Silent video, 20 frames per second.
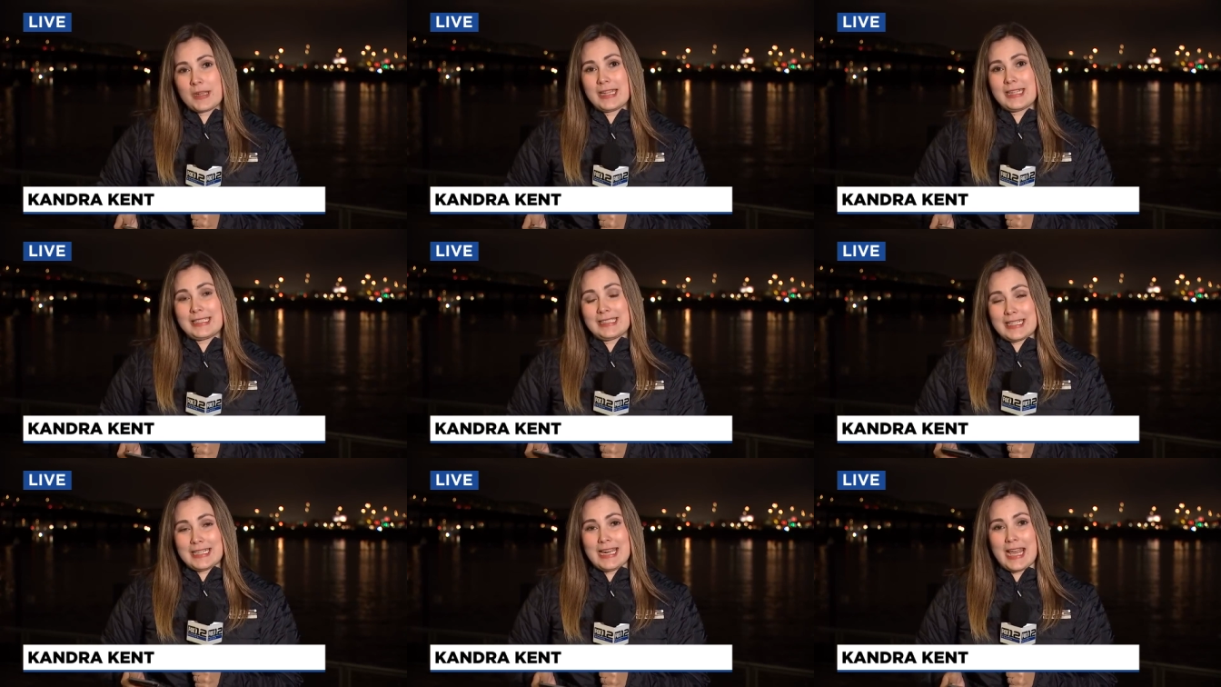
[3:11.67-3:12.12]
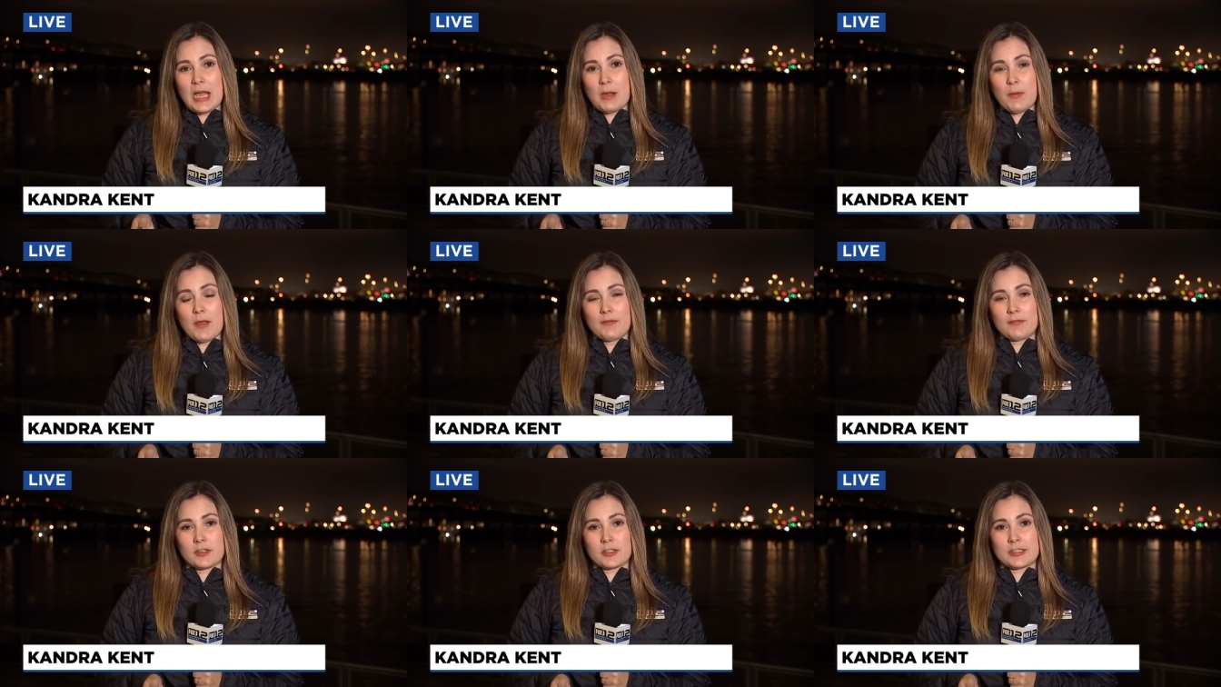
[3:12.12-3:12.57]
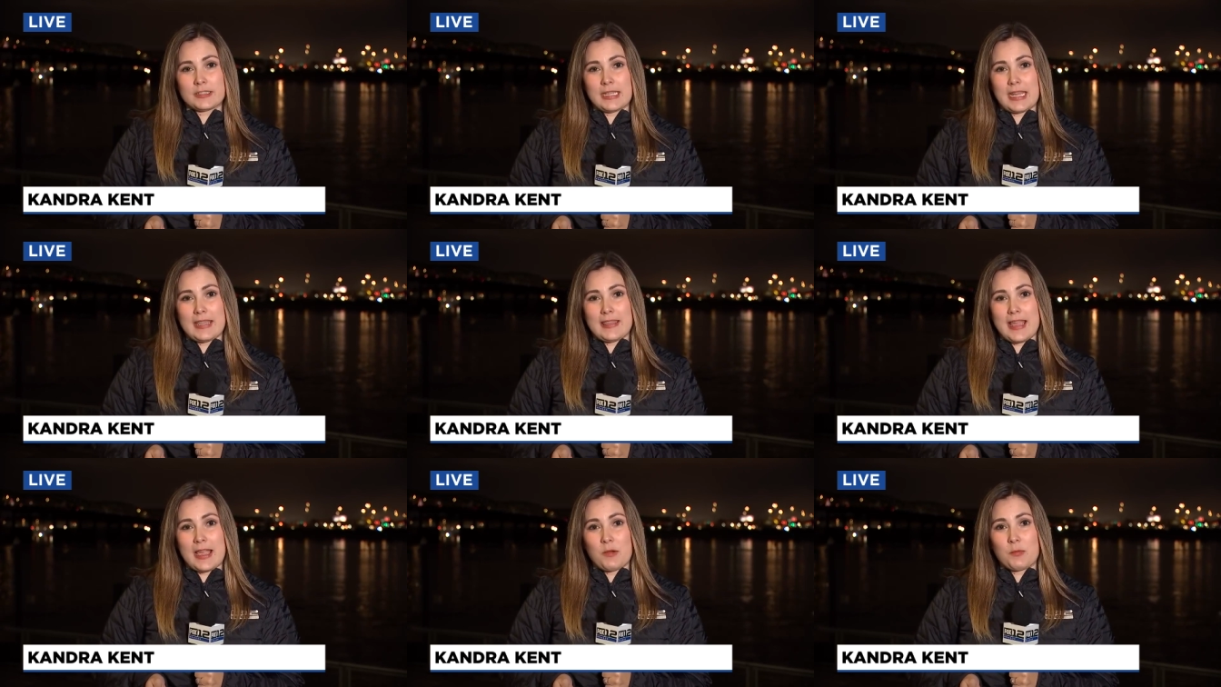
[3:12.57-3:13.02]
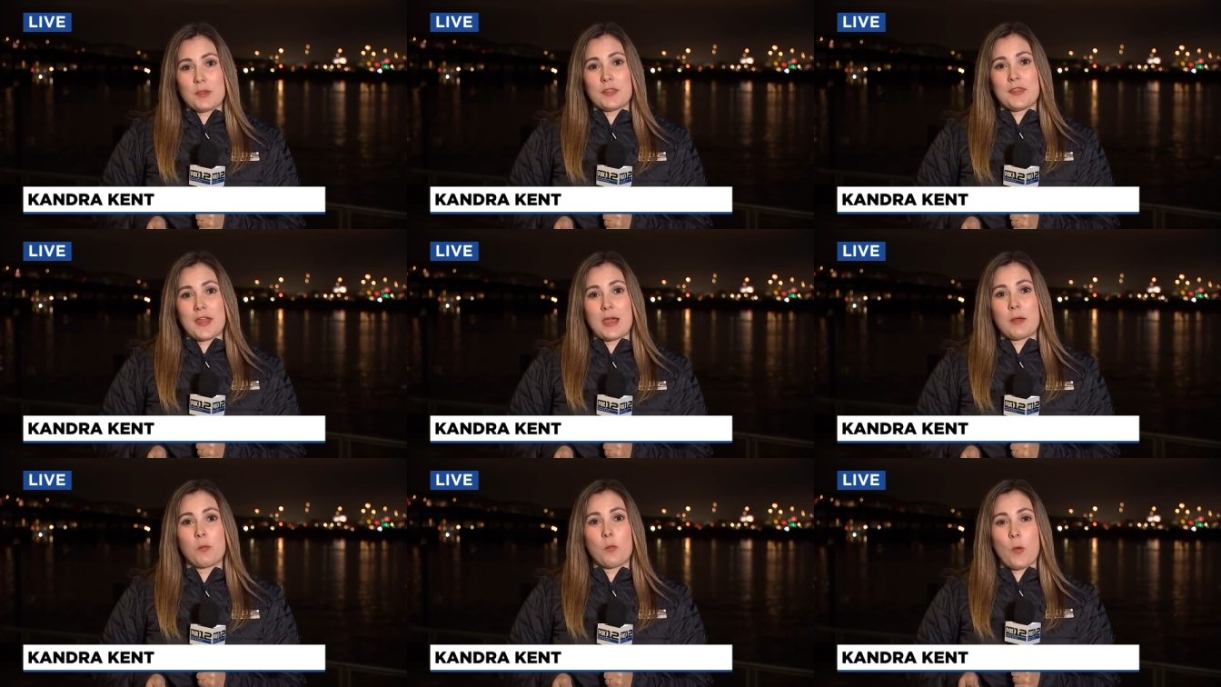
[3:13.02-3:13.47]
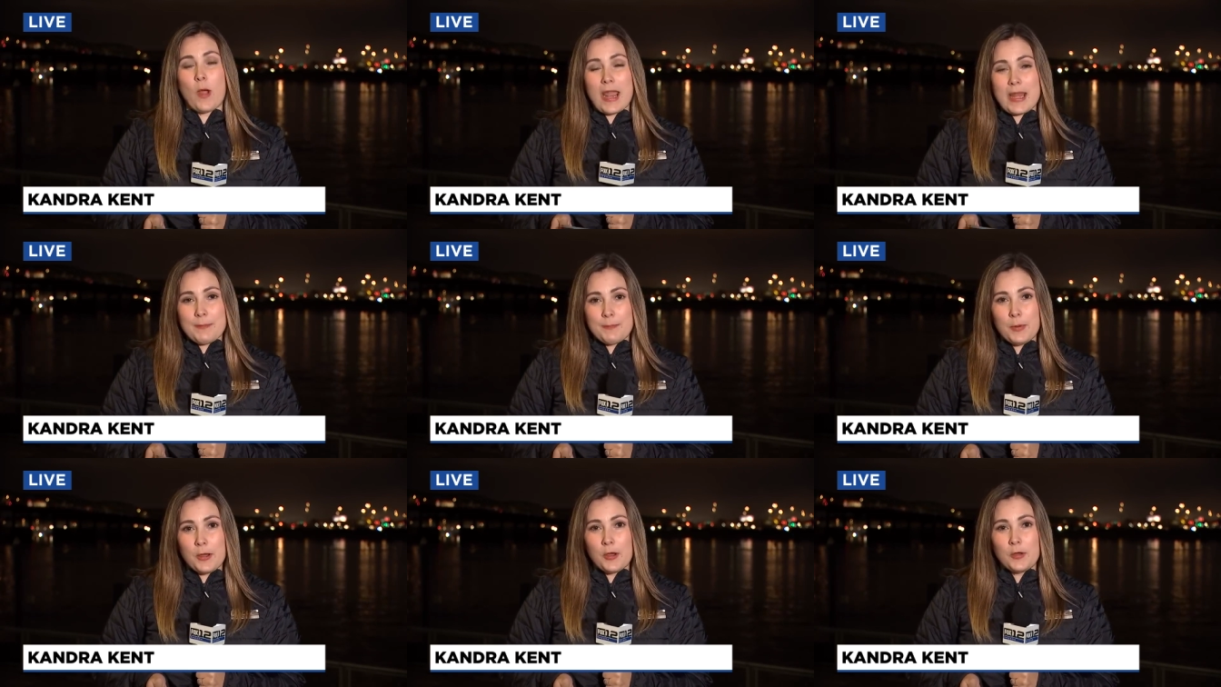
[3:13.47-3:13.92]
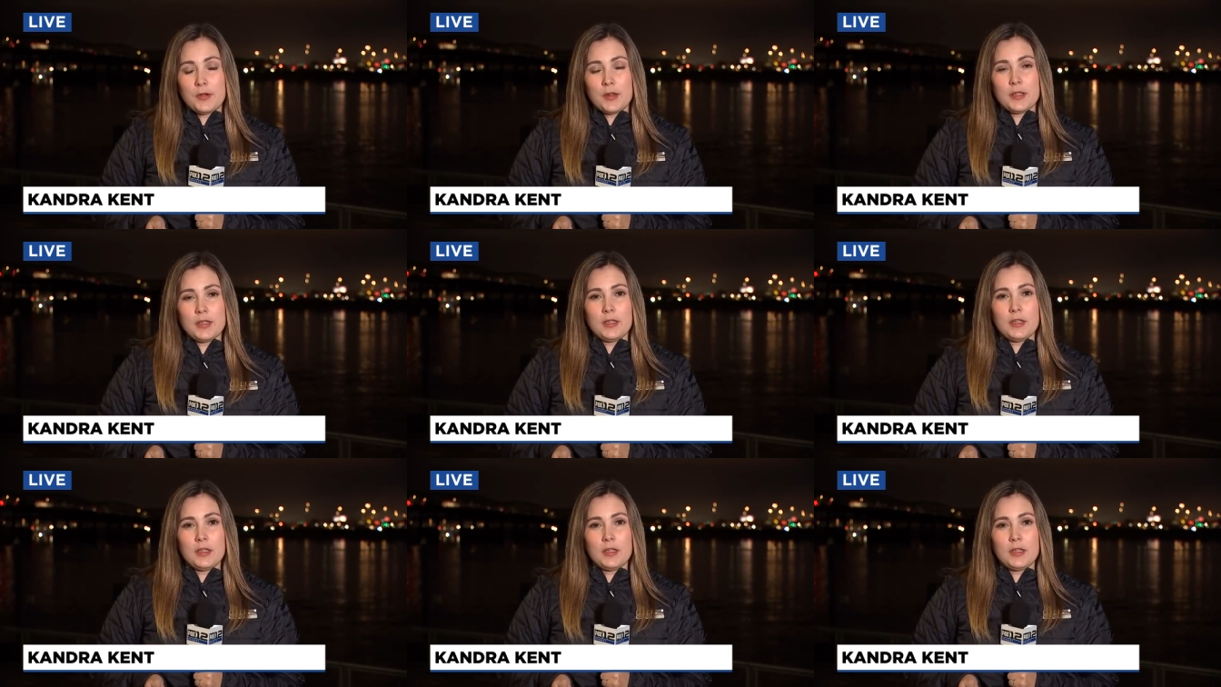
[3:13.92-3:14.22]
He did, however, say that with that white boat,